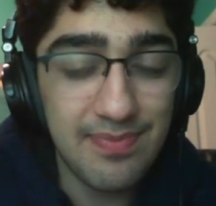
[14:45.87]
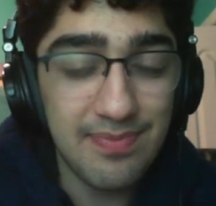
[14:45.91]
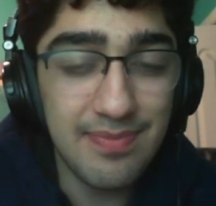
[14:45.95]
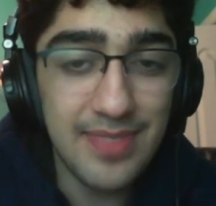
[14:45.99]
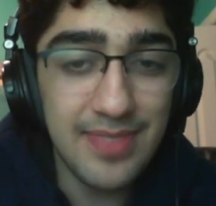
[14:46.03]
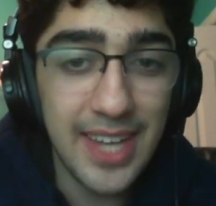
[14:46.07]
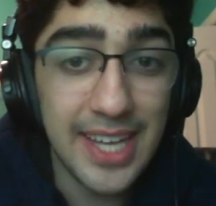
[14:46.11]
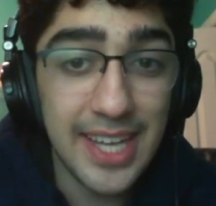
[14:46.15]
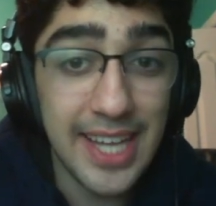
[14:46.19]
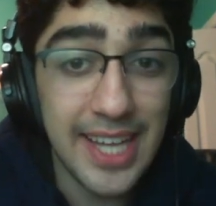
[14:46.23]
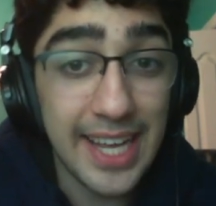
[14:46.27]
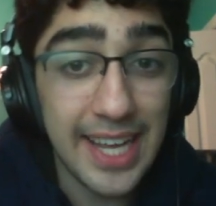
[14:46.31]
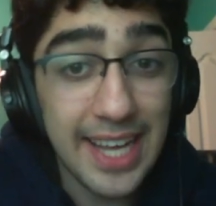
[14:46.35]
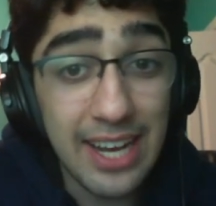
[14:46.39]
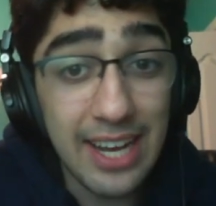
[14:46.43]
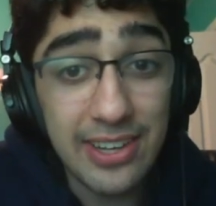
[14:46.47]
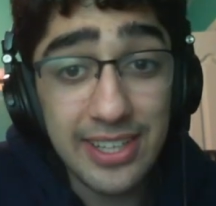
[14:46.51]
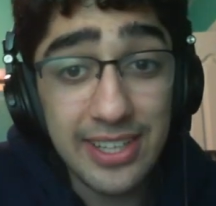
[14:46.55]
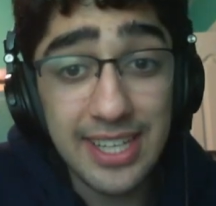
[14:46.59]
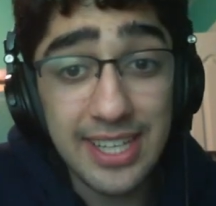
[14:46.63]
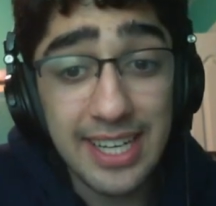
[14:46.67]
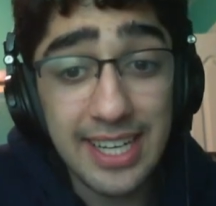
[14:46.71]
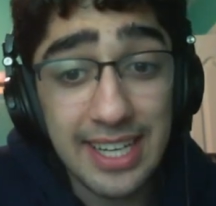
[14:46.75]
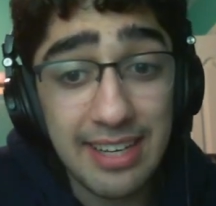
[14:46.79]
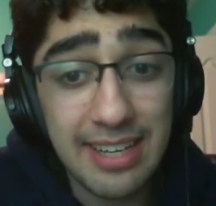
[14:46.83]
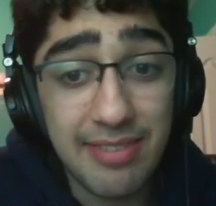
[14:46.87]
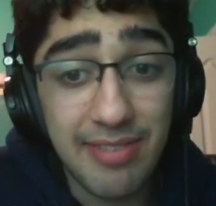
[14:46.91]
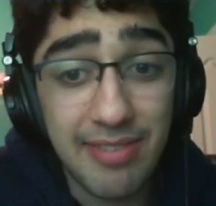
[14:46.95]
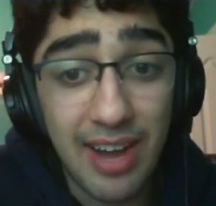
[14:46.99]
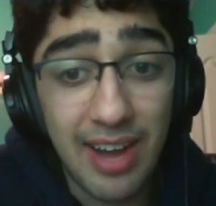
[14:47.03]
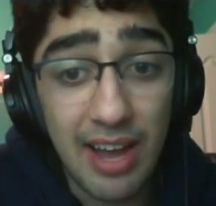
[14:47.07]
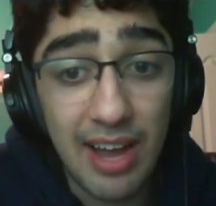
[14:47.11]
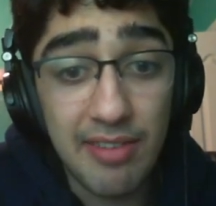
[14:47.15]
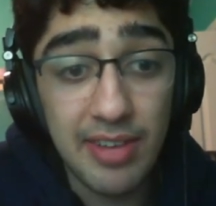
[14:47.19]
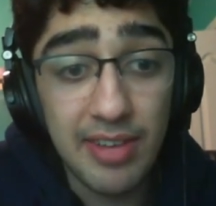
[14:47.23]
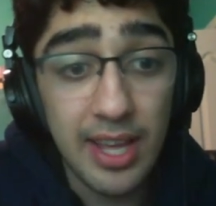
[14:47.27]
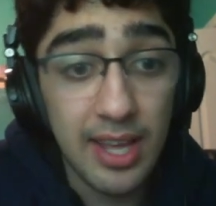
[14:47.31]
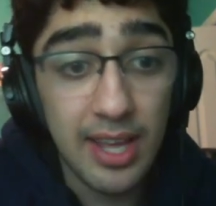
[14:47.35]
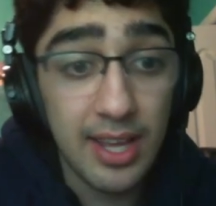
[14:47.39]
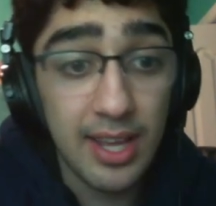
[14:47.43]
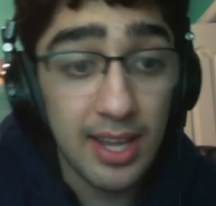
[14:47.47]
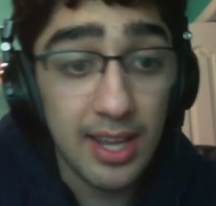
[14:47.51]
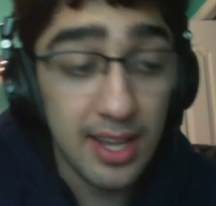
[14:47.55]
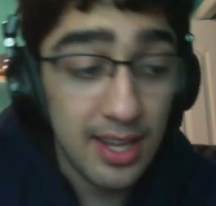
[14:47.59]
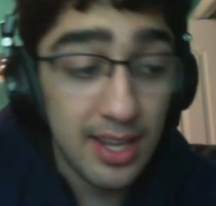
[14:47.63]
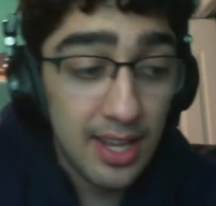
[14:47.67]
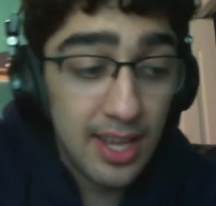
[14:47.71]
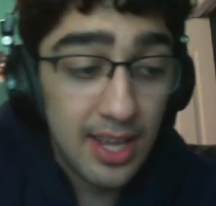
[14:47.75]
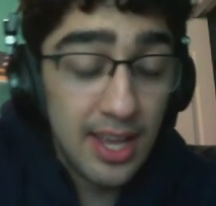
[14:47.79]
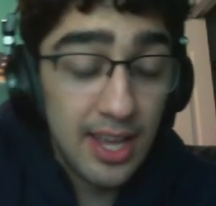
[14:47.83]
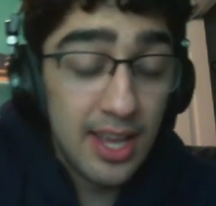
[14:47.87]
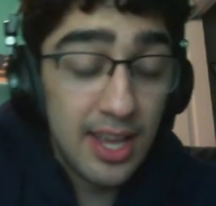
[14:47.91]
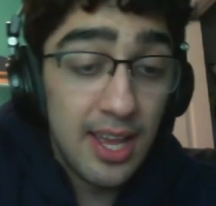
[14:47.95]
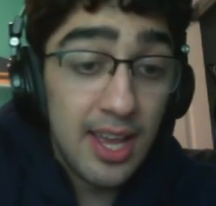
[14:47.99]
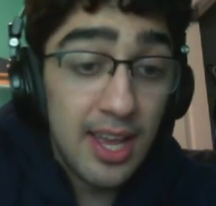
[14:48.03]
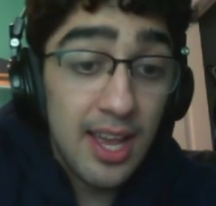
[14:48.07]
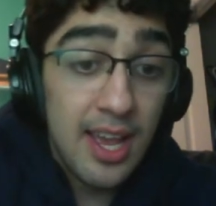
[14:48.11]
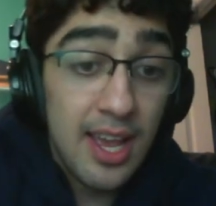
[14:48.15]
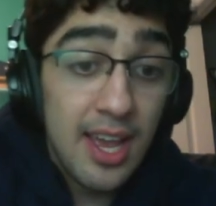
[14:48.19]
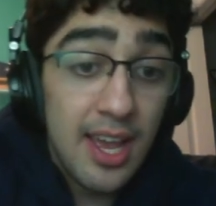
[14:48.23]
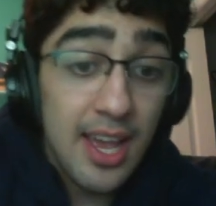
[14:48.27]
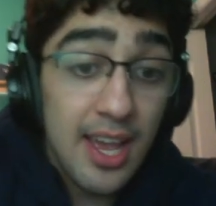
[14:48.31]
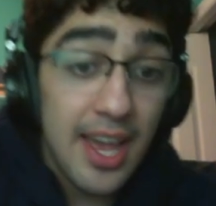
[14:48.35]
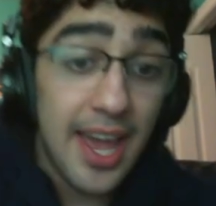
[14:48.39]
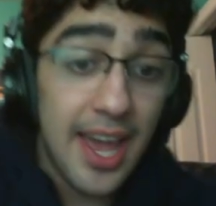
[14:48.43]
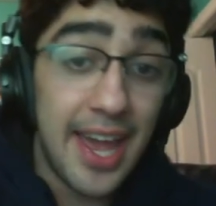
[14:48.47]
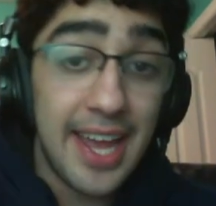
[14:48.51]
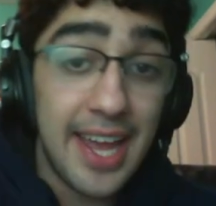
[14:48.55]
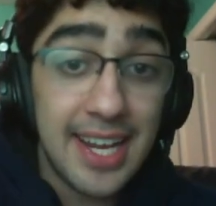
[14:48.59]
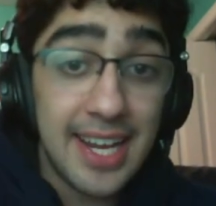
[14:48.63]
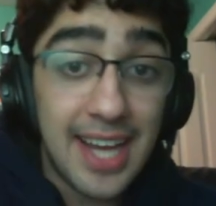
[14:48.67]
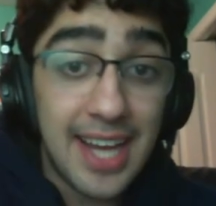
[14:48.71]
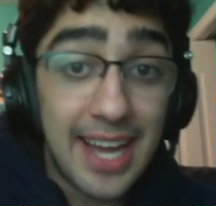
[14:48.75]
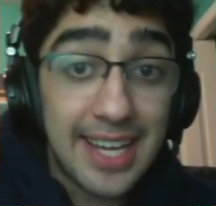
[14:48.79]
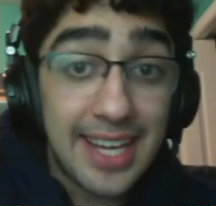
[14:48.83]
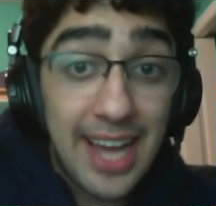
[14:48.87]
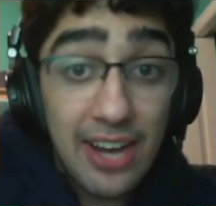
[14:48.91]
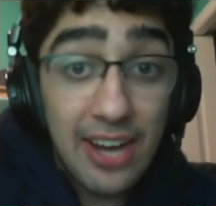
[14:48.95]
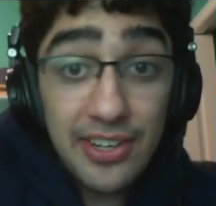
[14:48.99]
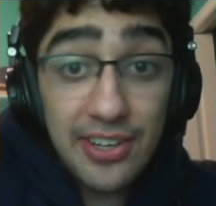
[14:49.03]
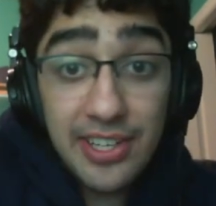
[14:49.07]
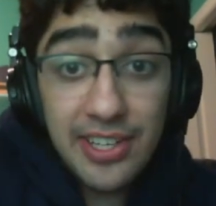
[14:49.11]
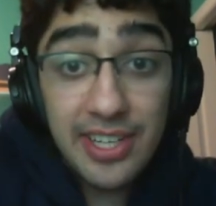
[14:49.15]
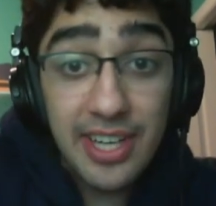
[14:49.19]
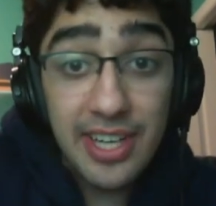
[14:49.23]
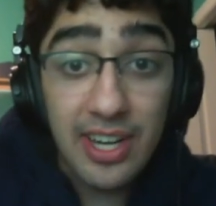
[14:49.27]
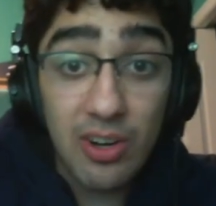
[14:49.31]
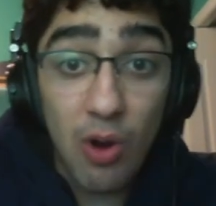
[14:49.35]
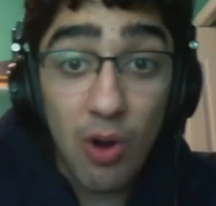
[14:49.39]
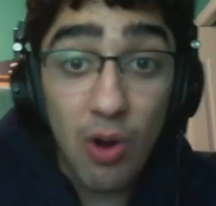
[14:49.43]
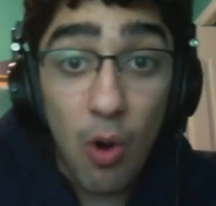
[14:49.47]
And I calculated e5, and I calculated